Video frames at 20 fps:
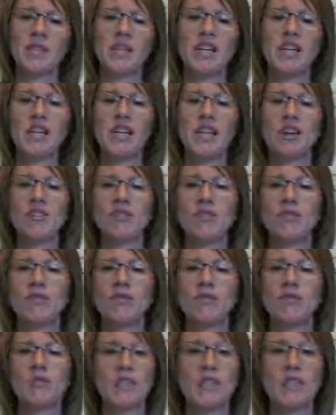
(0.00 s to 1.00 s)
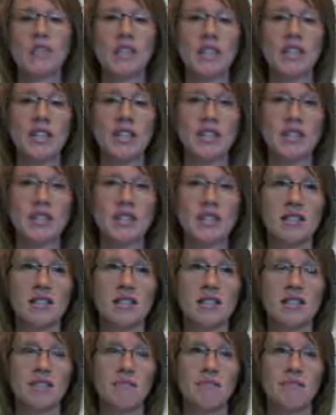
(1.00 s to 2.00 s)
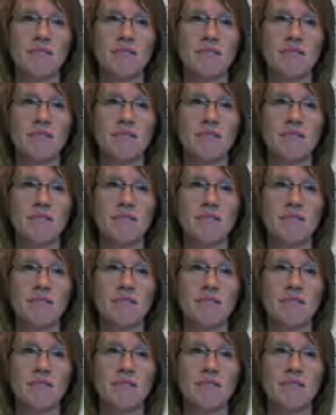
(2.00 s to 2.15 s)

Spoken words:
We can also do this,